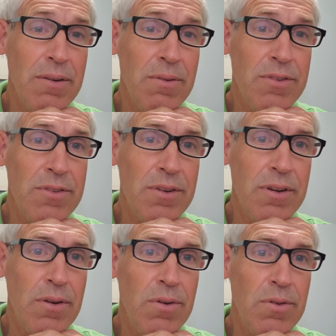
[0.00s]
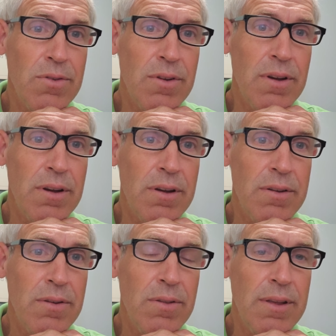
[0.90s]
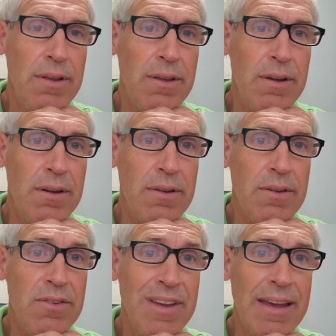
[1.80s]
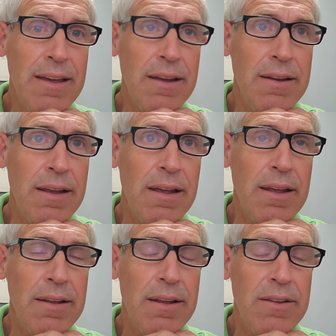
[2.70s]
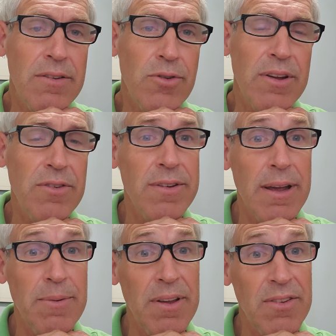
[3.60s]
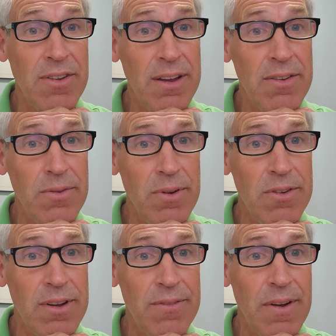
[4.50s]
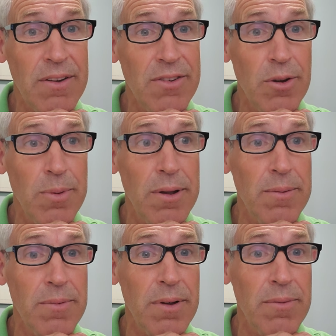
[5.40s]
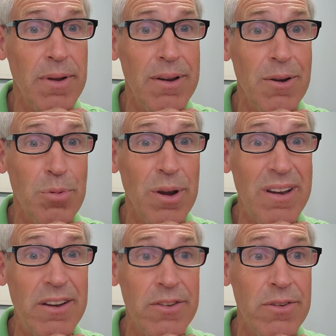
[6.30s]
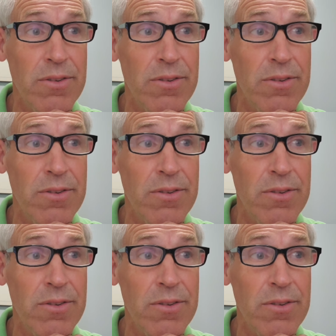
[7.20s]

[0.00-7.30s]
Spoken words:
which goes to the skin, and then transglutaminase 6, which can affect cerebellum and our brain tissue.